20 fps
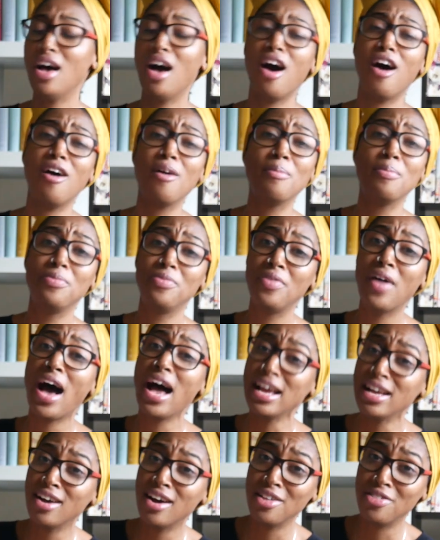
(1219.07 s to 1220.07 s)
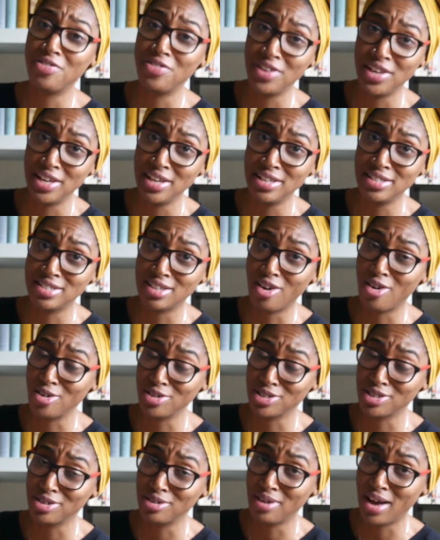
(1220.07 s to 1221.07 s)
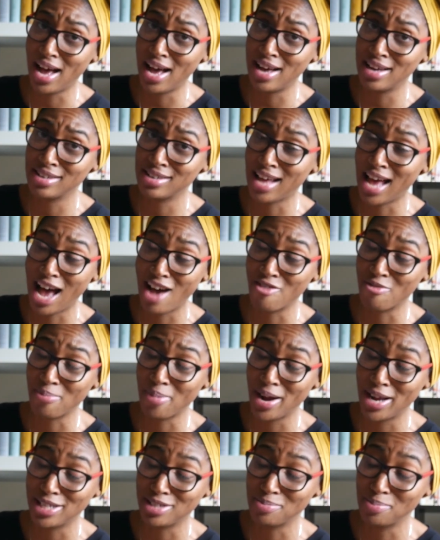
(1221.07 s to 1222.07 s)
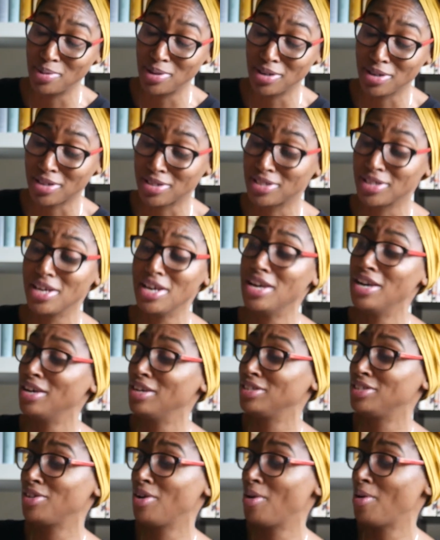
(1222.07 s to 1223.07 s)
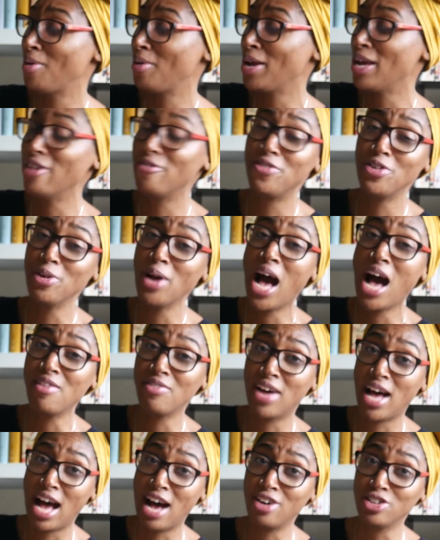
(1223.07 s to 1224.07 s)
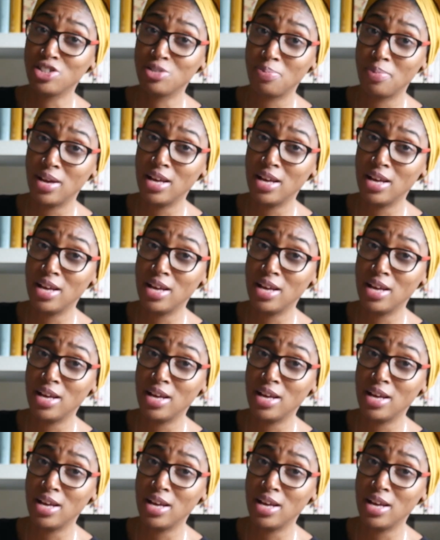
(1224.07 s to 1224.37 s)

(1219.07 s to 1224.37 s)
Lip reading: I got these also at Half Price Books. So if you have a house